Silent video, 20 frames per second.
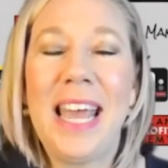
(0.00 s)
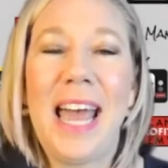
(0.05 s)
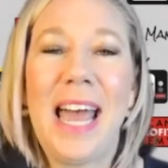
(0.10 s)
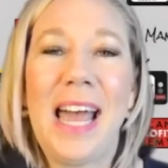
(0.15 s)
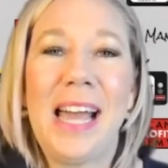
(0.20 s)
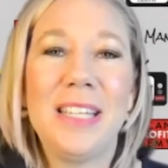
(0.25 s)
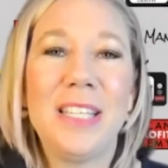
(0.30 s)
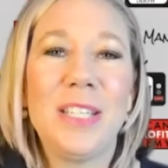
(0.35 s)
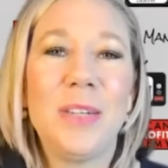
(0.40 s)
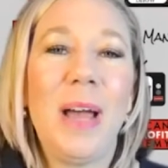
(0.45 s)

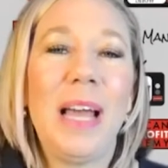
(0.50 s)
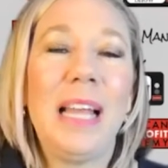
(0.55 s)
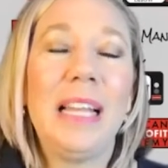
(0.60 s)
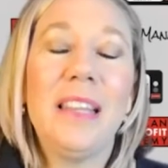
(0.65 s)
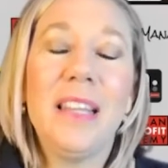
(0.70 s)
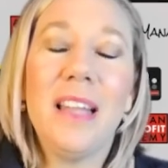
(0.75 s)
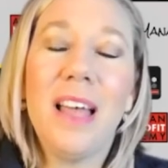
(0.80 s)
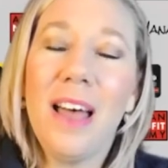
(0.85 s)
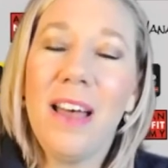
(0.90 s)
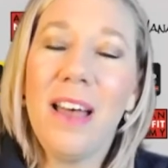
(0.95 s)
Uh, so I
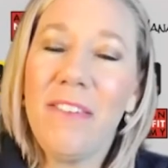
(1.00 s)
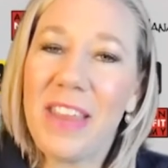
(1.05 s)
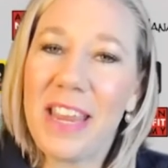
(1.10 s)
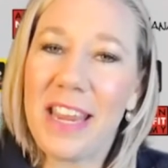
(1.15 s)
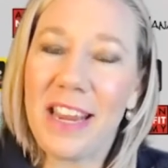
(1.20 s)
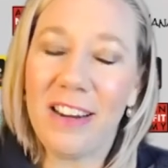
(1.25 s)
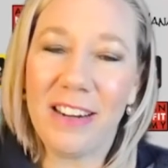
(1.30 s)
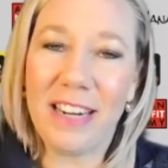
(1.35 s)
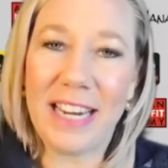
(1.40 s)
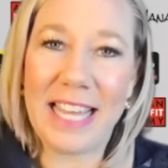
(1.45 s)
love
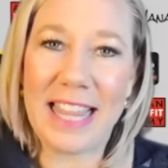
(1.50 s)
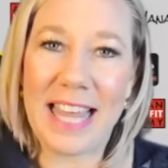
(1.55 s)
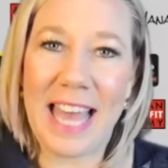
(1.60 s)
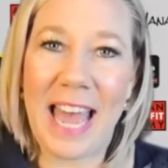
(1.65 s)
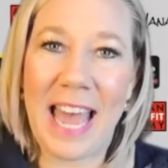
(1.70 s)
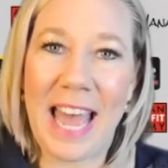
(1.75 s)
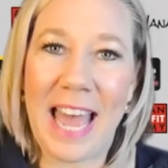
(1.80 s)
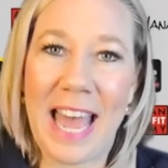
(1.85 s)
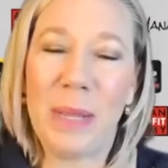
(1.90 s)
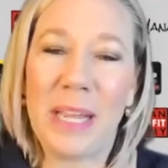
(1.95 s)
hearing
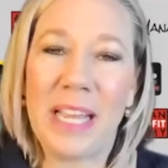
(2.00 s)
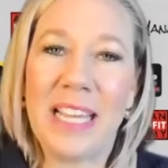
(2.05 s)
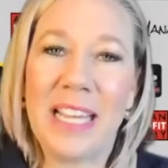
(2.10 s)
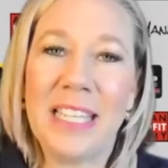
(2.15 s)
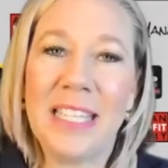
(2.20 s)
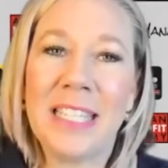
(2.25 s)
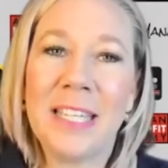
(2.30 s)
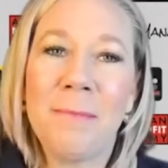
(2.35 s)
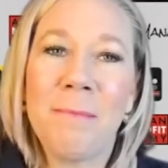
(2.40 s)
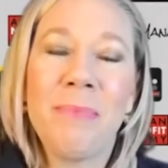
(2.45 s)
that,
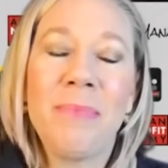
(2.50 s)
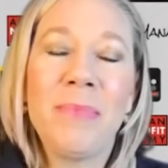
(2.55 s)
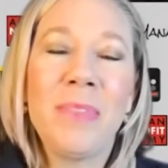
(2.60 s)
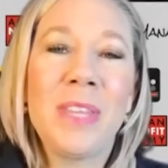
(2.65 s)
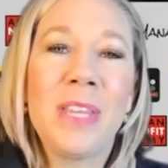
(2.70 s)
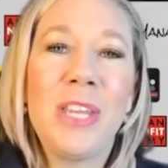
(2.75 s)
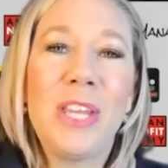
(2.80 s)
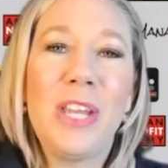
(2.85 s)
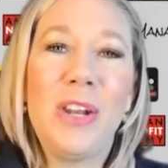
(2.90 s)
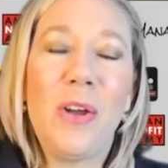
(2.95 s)
because,
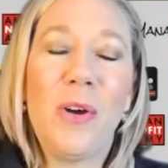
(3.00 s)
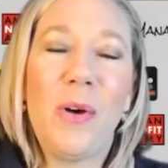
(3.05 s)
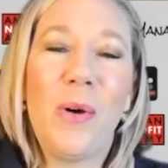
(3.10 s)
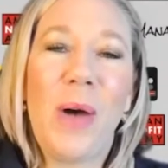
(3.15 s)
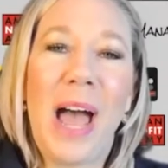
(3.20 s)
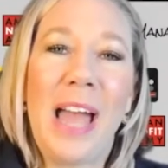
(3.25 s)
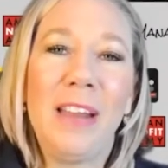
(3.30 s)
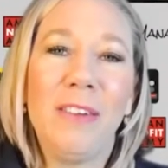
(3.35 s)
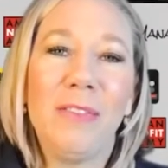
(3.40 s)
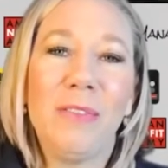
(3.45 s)
you know,
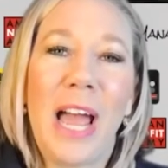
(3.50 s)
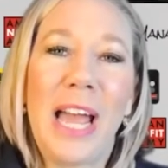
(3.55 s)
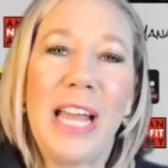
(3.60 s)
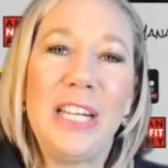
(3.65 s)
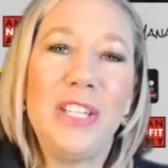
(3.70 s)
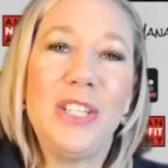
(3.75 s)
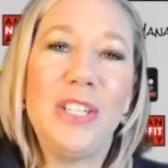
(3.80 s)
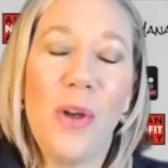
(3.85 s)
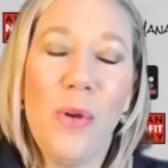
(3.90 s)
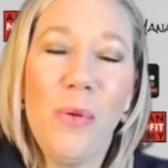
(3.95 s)
I, I
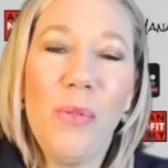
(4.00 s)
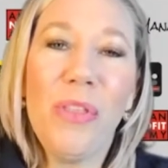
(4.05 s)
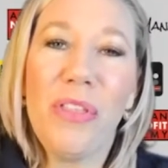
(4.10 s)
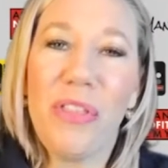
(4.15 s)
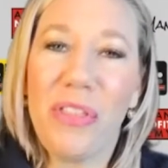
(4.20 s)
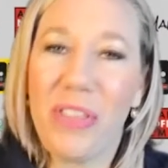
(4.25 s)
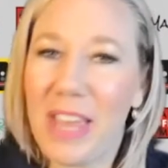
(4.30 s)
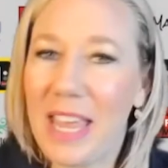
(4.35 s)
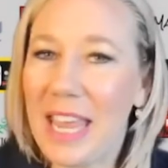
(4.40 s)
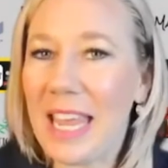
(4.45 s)
don't
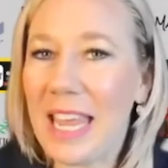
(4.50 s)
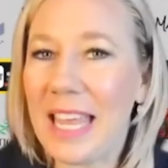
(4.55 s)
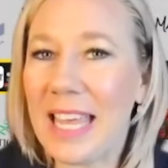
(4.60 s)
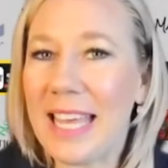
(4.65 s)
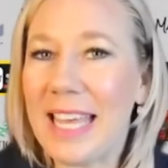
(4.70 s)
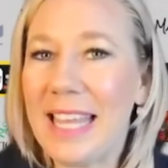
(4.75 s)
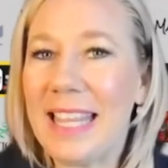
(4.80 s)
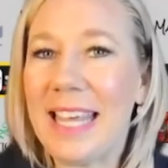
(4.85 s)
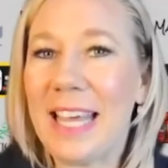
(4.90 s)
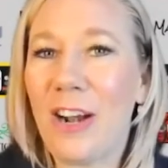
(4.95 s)
think
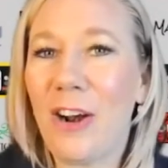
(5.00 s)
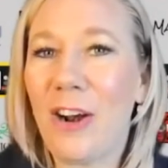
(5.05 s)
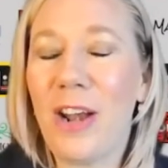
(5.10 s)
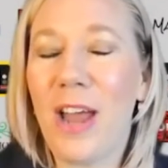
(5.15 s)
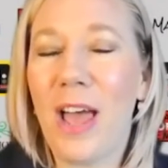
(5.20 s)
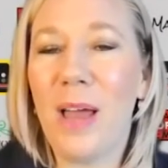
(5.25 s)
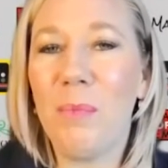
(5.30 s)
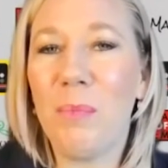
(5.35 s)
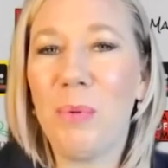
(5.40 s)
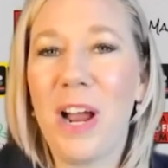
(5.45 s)
that our
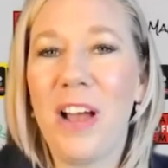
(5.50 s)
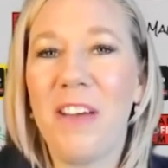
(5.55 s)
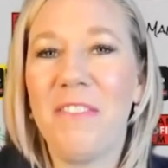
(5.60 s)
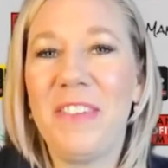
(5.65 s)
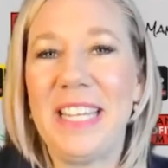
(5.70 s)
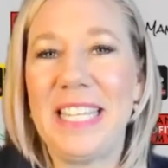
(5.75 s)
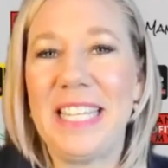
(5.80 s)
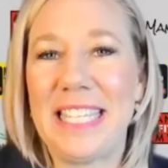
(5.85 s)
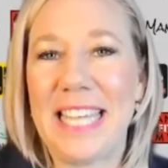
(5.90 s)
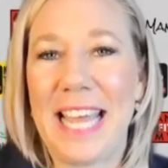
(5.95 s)

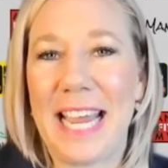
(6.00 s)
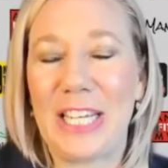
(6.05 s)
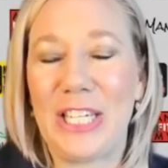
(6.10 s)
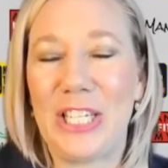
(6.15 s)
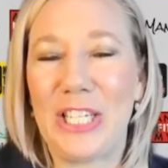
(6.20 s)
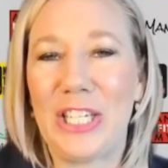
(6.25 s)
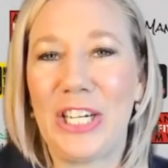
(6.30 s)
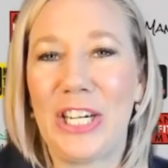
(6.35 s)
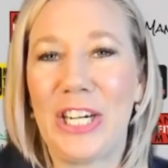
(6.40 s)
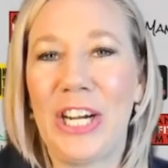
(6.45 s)
nonprofit
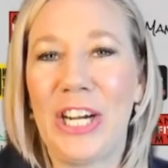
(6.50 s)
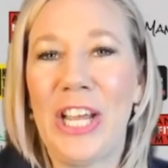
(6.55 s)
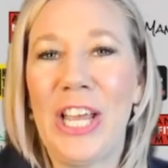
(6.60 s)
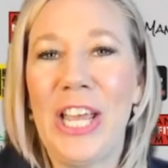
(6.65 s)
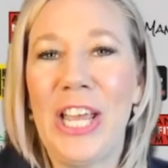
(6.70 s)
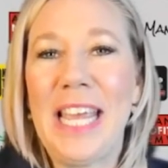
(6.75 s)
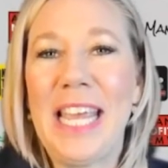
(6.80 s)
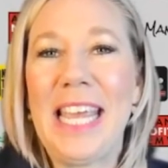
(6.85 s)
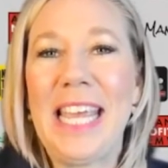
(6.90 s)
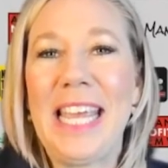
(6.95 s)
sector
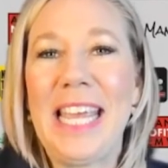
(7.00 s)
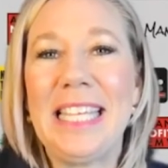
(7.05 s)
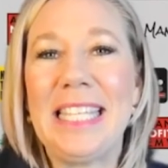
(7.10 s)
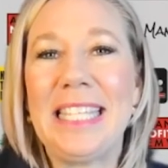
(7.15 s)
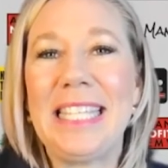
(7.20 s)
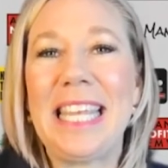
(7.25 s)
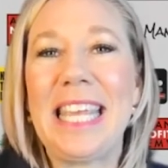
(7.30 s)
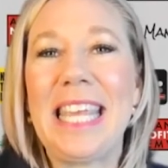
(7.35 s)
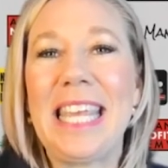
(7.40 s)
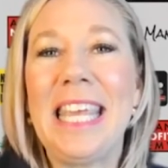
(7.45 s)

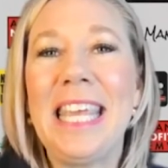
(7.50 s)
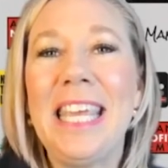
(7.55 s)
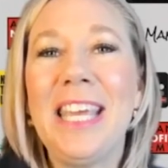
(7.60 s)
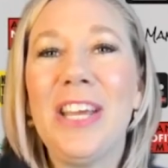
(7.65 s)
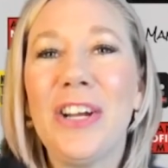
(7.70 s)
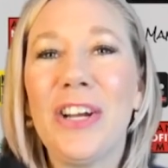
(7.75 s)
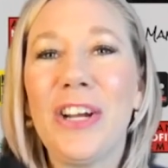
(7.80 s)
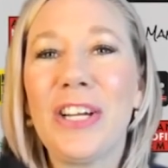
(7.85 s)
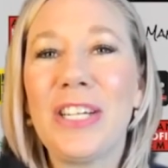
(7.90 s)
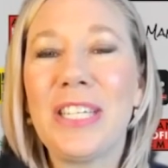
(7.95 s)
is
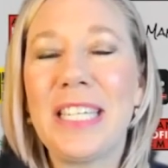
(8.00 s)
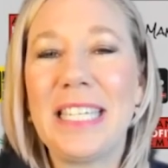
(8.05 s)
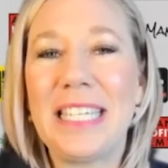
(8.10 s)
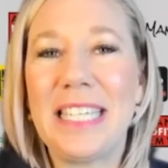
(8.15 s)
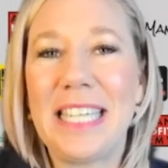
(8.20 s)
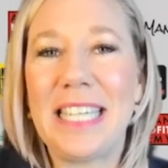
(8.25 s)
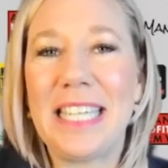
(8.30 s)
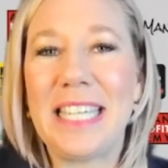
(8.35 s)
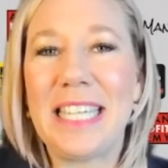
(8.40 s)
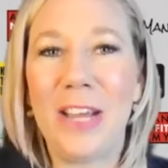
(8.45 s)
eager to
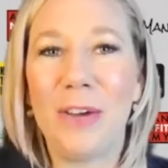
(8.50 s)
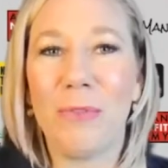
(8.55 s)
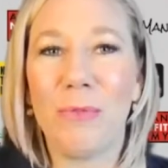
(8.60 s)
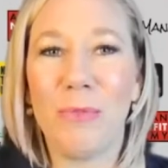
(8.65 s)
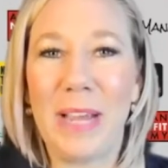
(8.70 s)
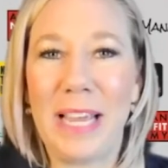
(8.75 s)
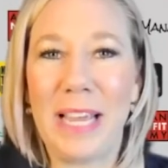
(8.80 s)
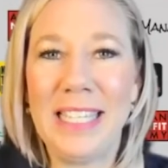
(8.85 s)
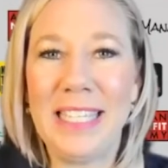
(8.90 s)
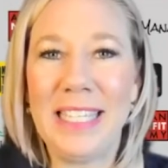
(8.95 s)
take
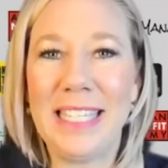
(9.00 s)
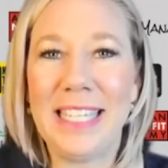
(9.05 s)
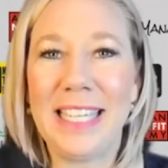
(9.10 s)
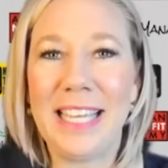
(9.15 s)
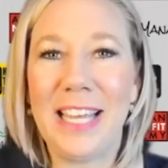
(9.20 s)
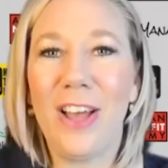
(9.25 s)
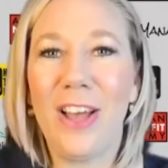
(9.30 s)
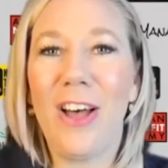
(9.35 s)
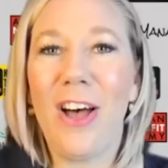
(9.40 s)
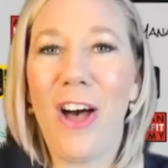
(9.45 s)
risk
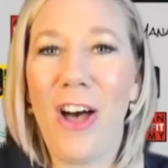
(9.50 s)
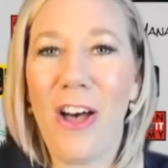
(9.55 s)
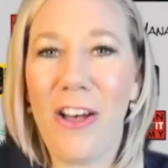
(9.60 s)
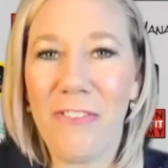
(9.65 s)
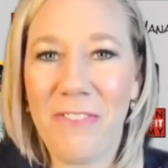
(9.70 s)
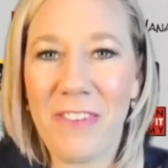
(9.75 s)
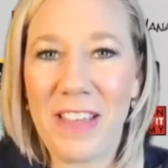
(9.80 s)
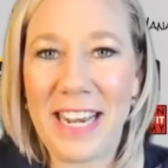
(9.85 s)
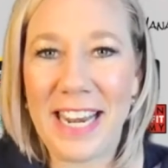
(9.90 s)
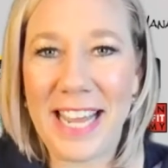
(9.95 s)

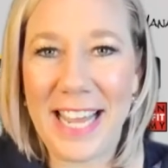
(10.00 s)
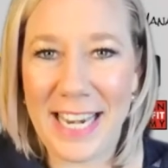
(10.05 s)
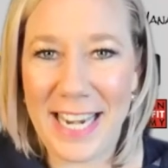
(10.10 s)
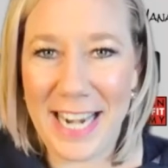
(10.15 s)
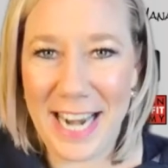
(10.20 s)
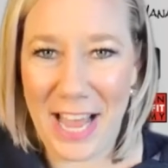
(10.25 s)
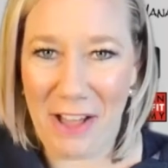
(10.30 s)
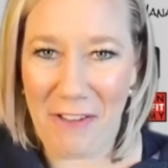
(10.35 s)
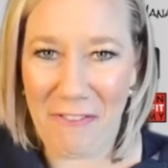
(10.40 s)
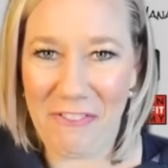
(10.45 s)
often
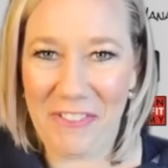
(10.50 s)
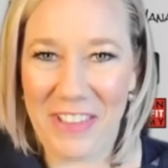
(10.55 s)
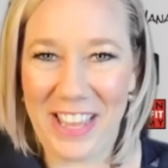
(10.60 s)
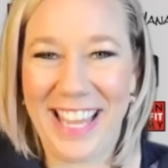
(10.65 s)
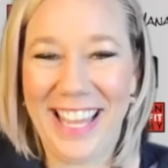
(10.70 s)
enough.